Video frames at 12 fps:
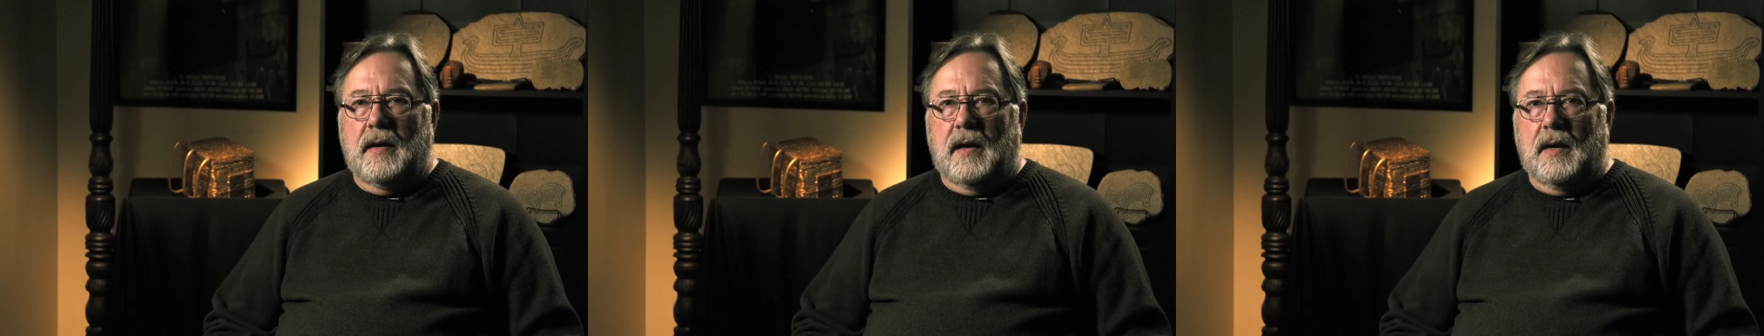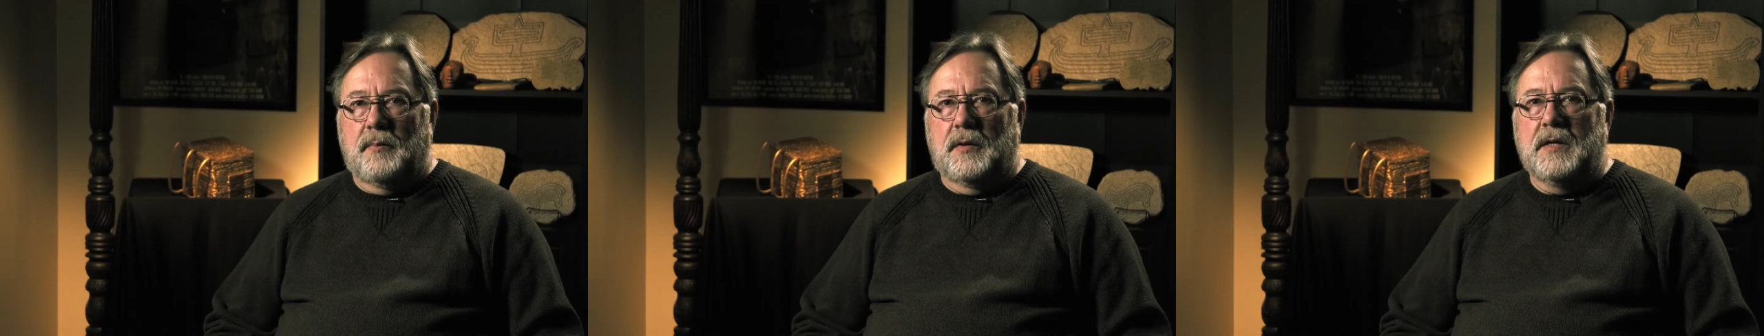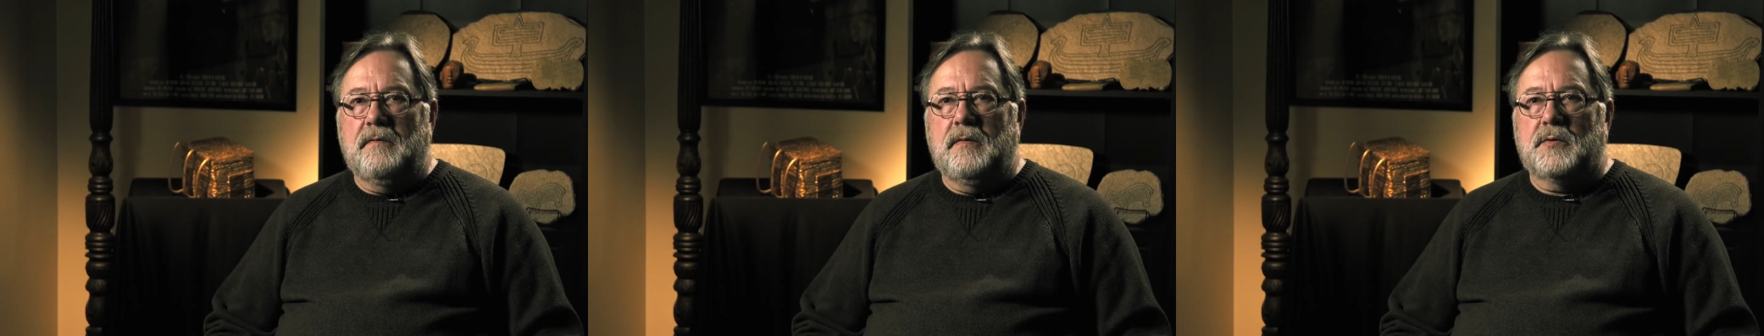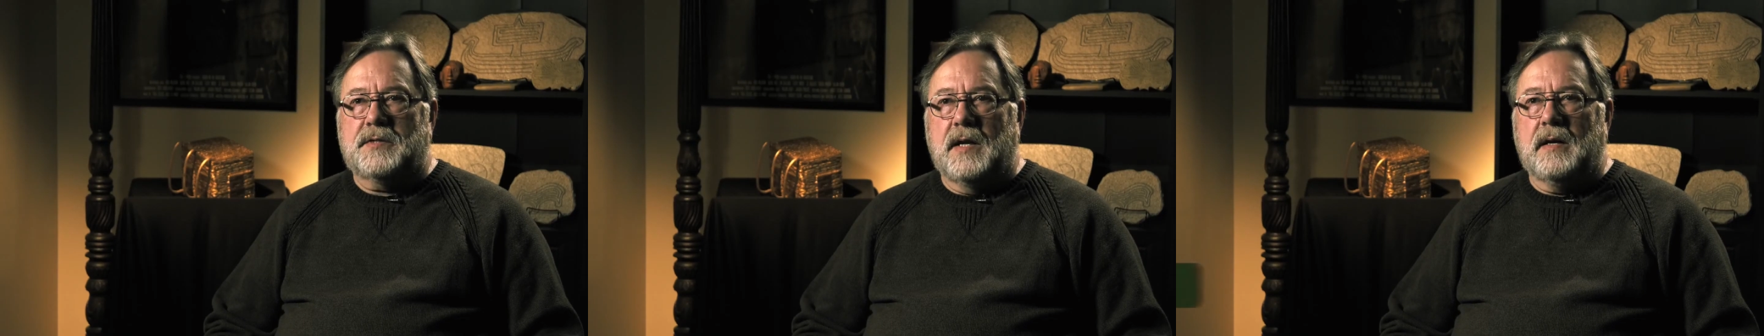I believe he
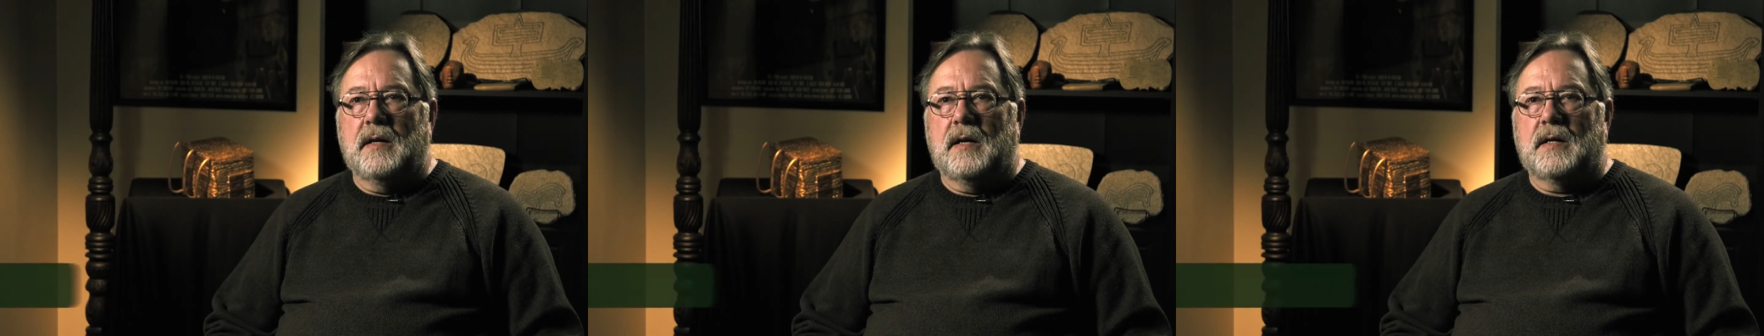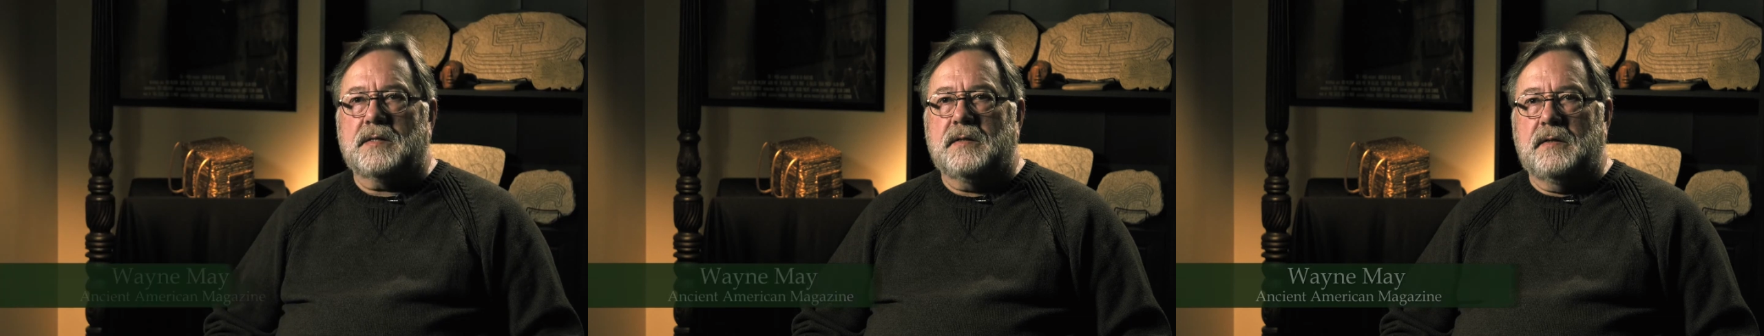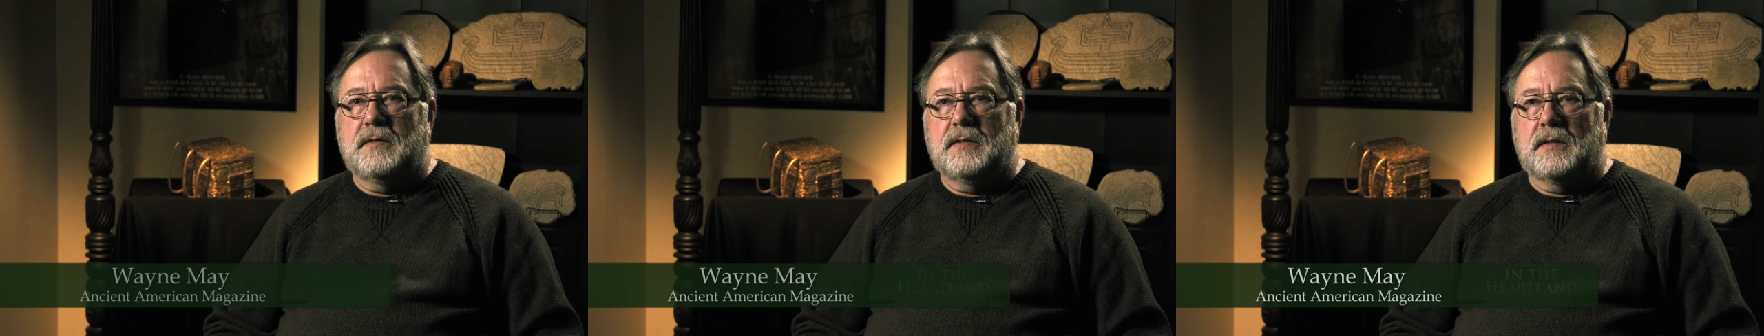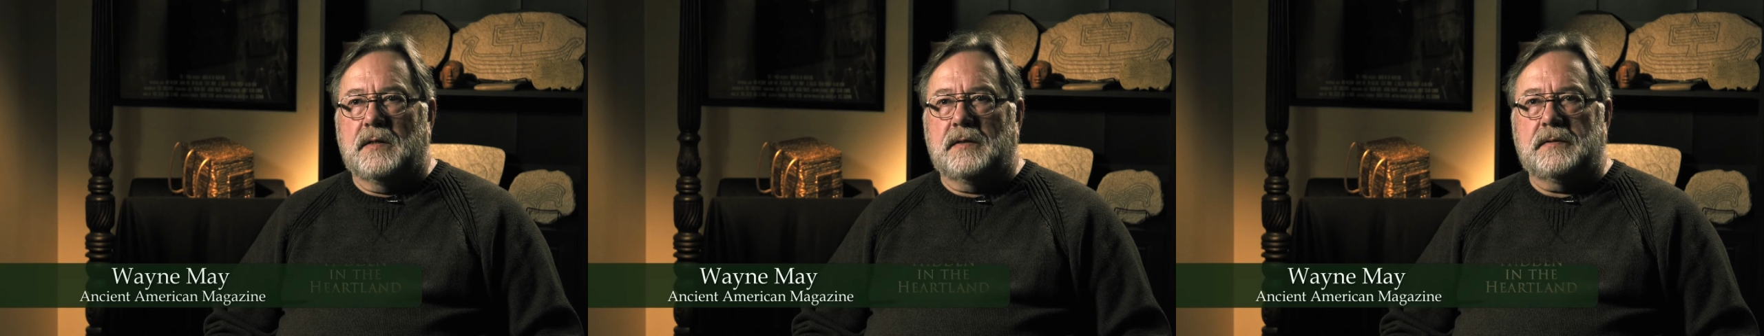was taken hostage.
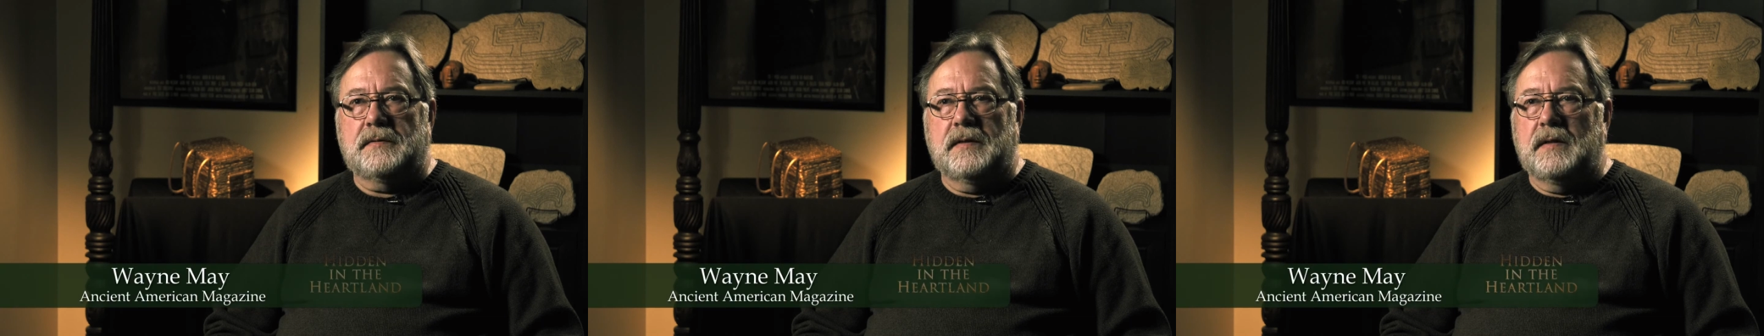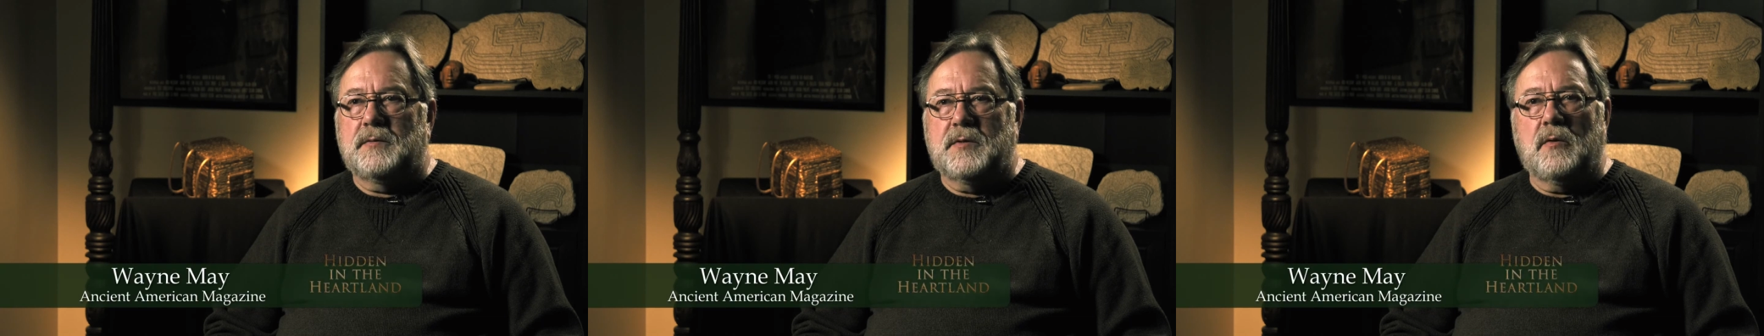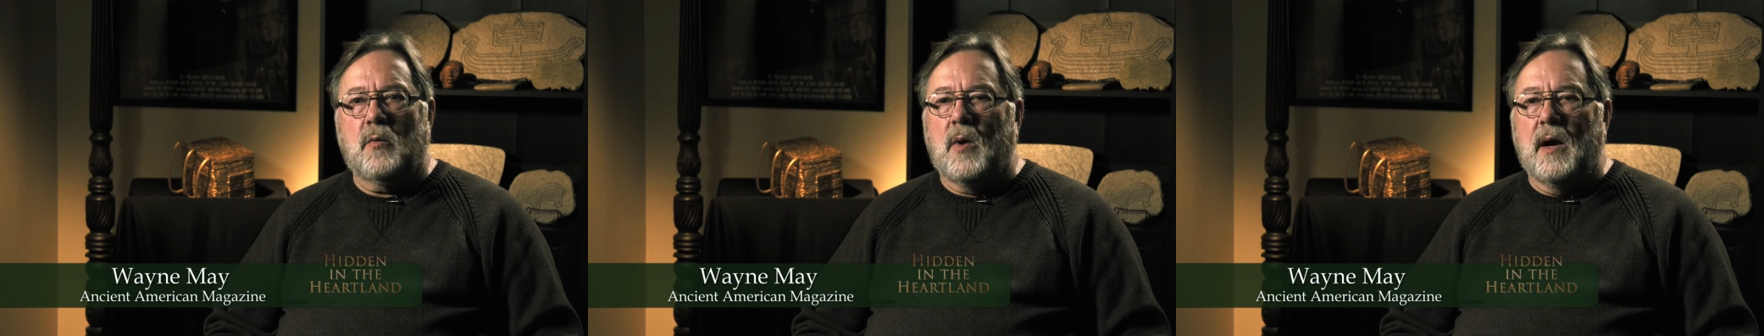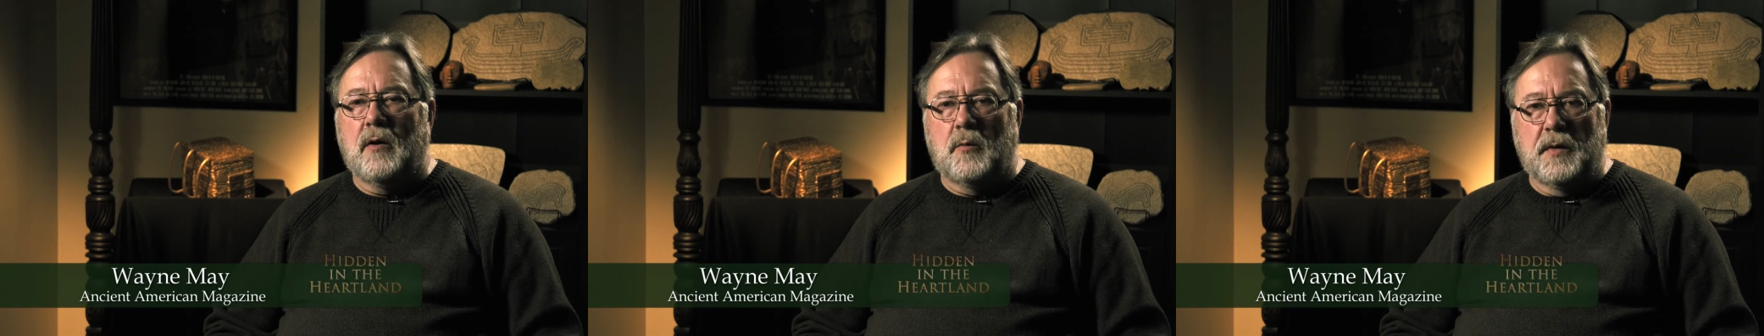It was either
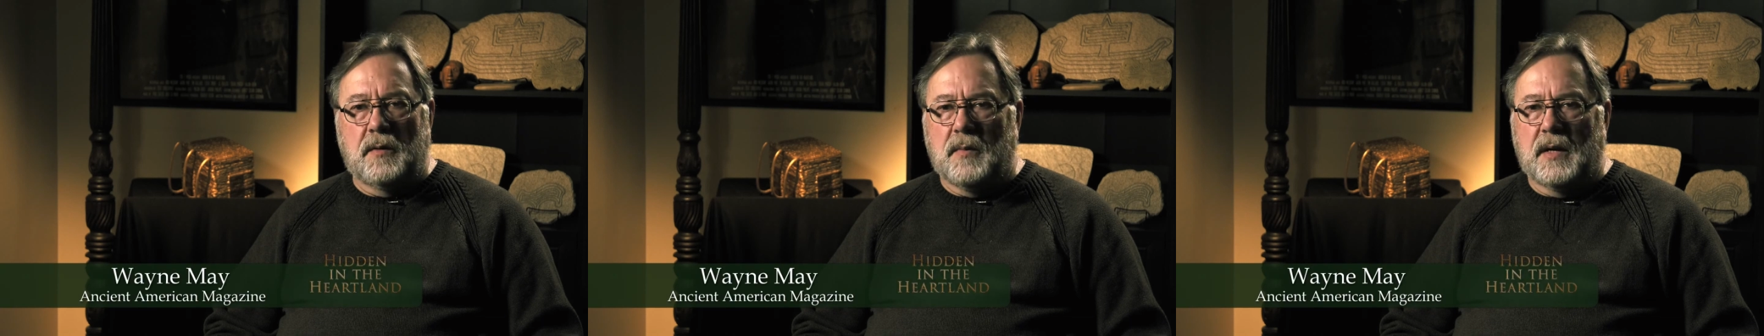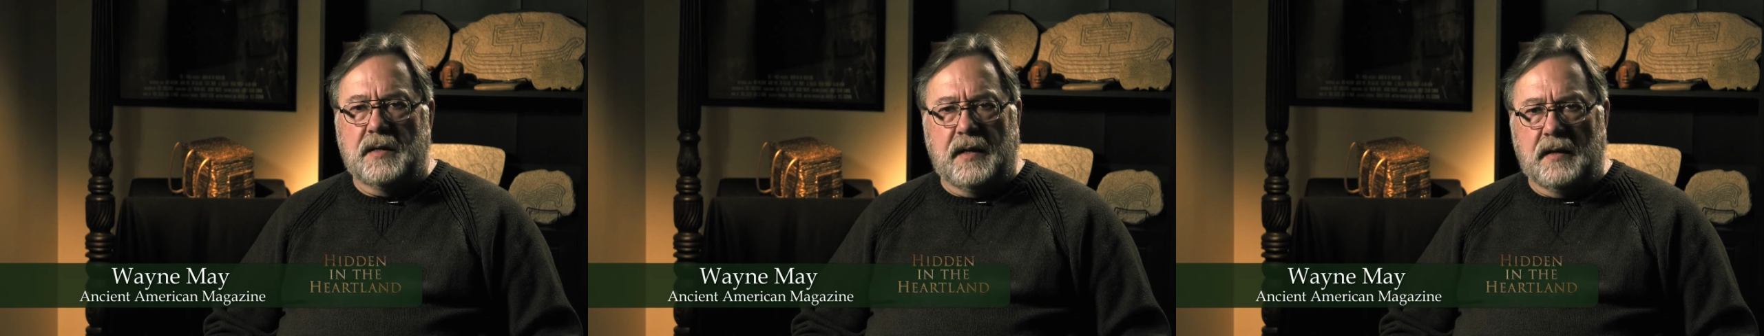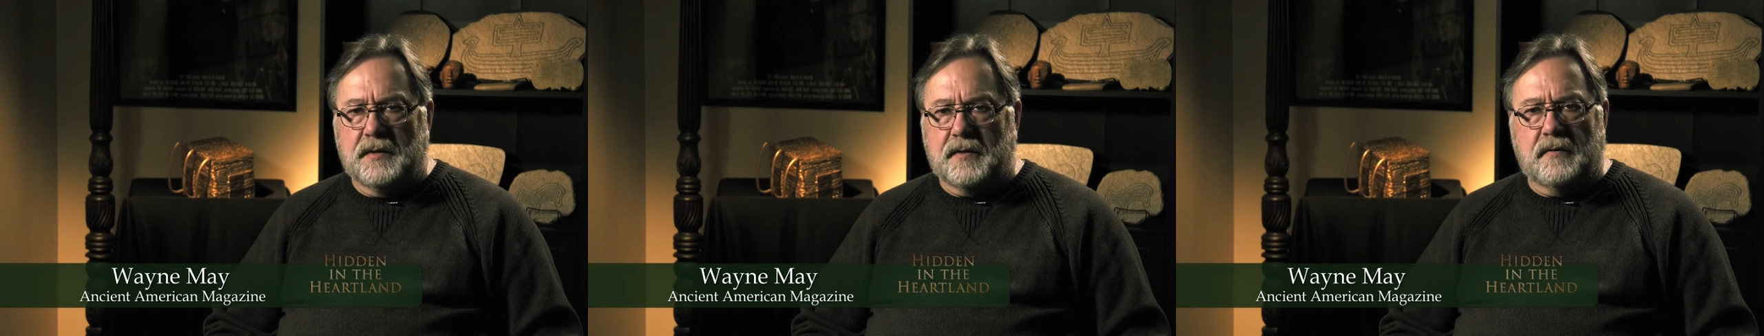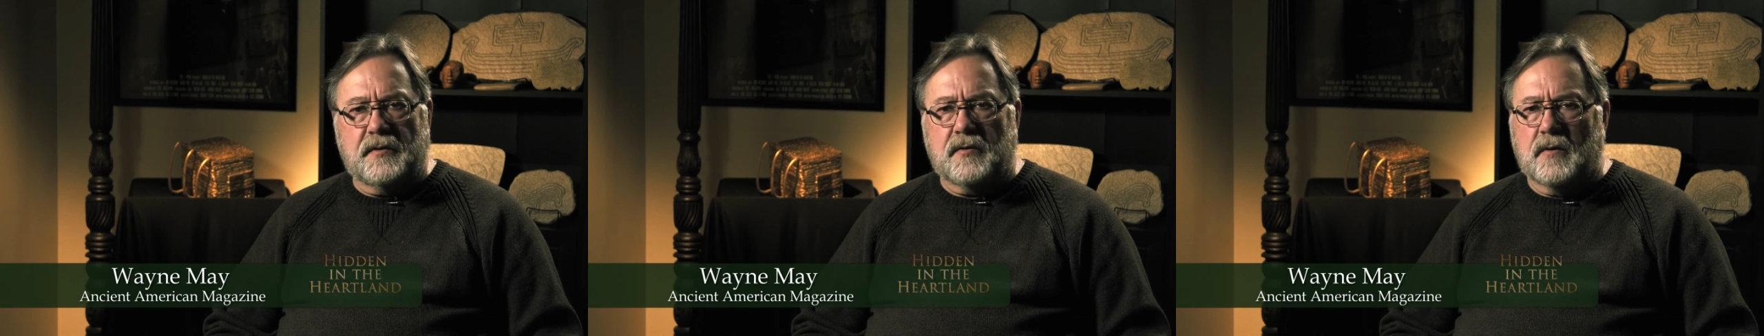Wyoming or Montana
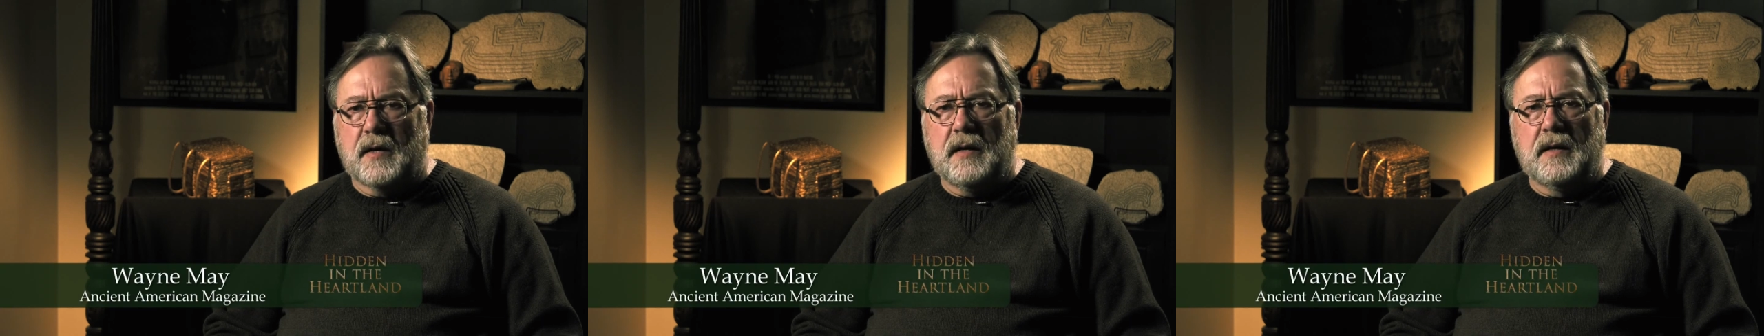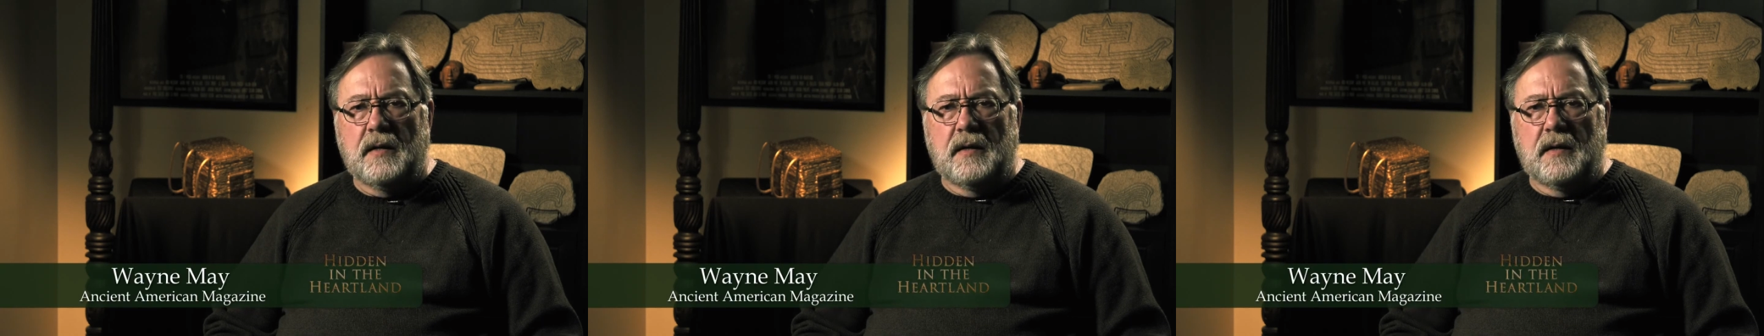territory.